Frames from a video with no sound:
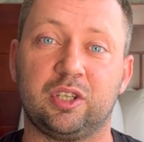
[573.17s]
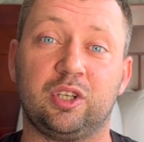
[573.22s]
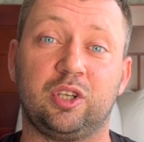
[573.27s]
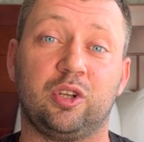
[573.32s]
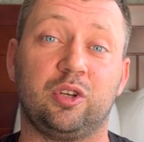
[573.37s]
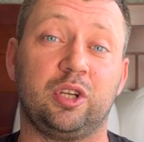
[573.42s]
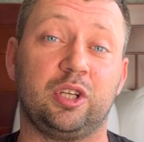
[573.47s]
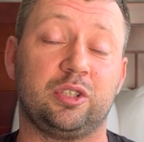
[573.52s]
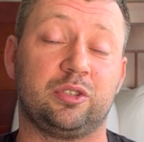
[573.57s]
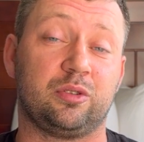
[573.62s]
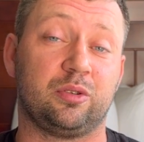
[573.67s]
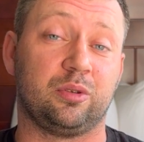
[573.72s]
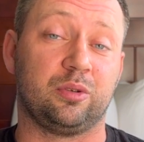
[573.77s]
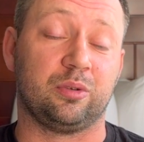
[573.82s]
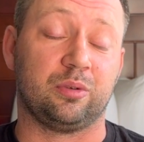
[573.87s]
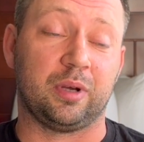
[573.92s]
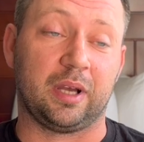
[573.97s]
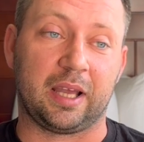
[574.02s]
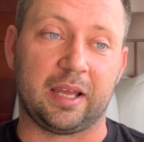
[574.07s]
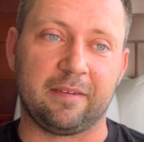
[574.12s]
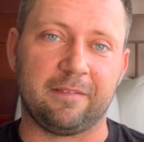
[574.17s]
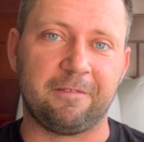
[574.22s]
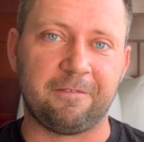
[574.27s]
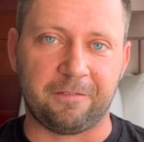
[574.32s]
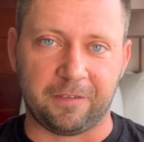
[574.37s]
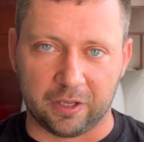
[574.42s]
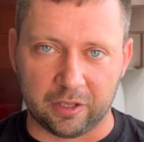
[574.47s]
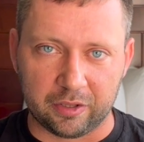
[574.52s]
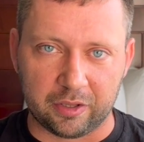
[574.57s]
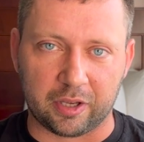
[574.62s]
You need to, again,
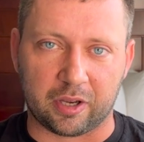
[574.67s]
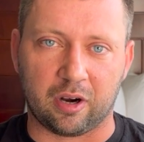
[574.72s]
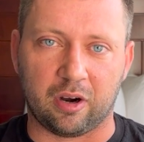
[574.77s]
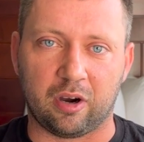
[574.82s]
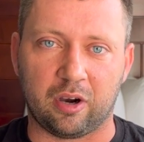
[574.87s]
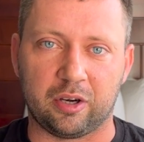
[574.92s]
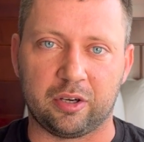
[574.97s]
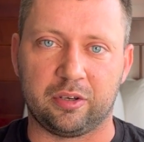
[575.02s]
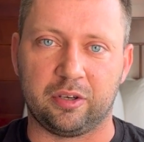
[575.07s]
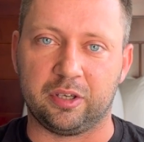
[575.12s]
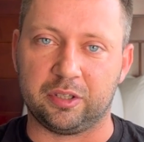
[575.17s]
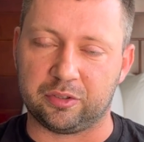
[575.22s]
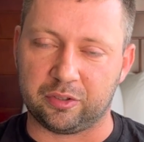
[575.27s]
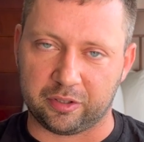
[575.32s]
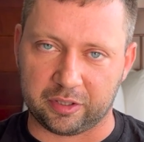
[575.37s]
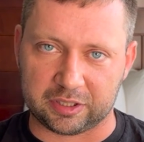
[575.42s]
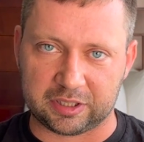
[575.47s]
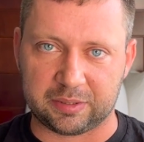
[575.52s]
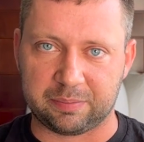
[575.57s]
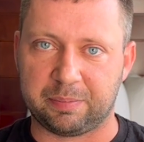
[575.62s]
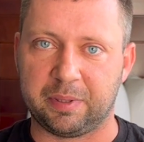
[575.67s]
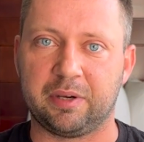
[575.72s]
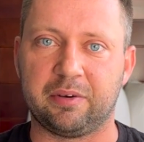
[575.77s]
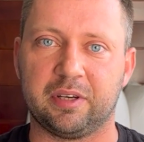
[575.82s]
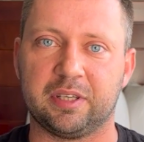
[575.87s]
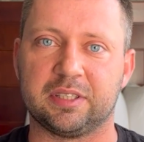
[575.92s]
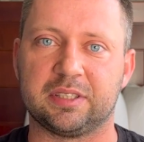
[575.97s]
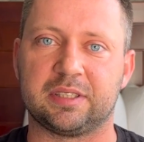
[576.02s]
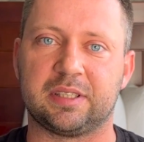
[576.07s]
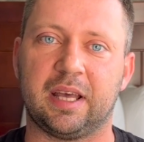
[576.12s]
feel the car, you need to
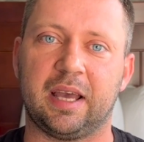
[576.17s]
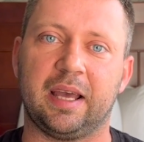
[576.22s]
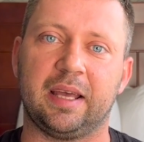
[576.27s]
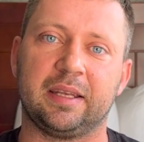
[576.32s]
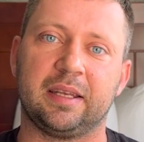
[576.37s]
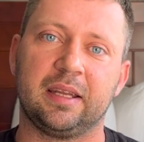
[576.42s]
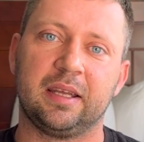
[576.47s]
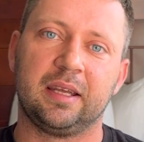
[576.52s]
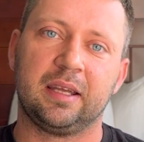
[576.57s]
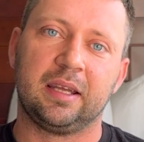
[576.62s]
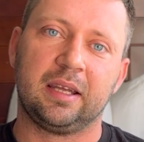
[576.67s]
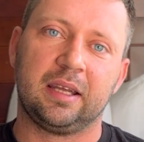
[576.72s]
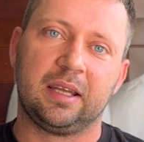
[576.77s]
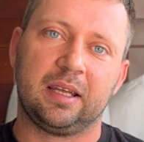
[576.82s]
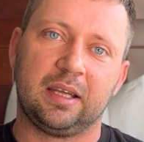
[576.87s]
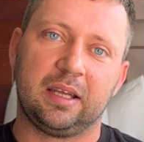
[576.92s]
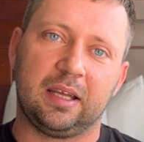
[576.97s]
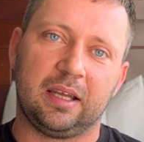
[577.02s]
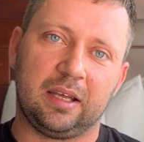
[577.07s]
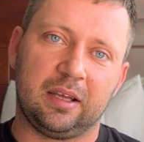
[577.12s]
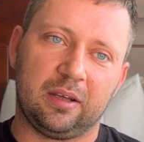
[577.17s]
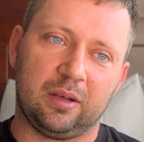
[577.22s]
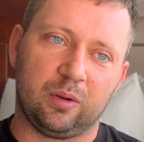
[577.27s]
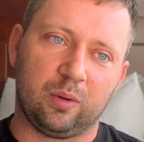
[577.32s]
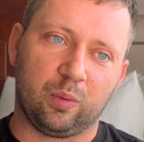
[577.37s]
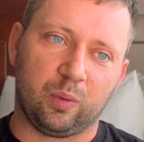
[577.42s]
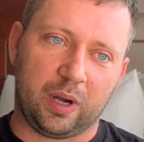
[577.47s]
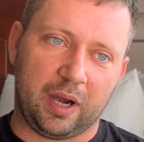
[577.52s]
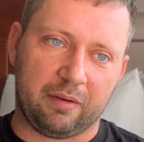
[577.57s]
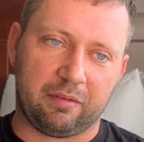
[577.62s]
experience that
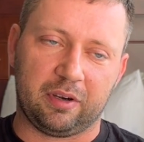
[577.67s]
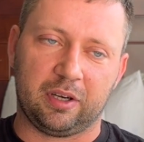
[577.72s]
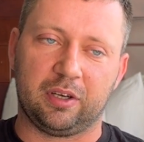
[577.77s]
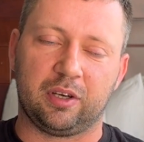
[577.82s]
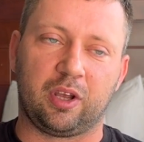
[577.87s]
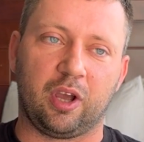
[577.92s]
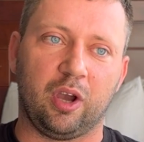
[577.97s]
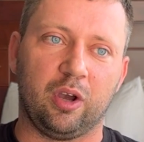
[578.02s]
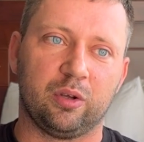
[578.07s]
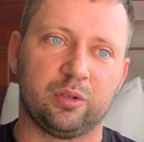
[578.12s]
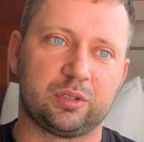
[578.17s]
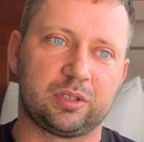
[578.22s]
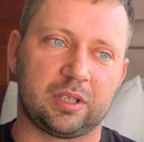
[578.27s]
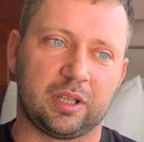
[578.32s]
whenever it goes.